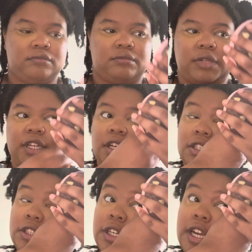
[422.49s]
My
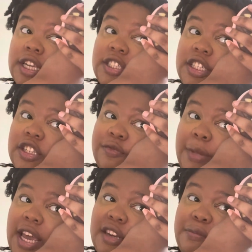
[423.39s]
under eye Steve
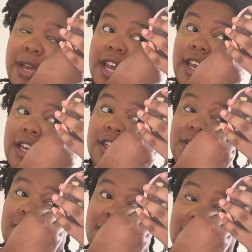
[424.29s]
Madden
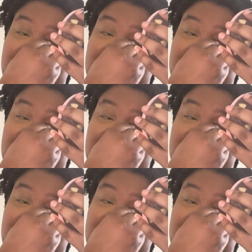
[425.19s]
bags.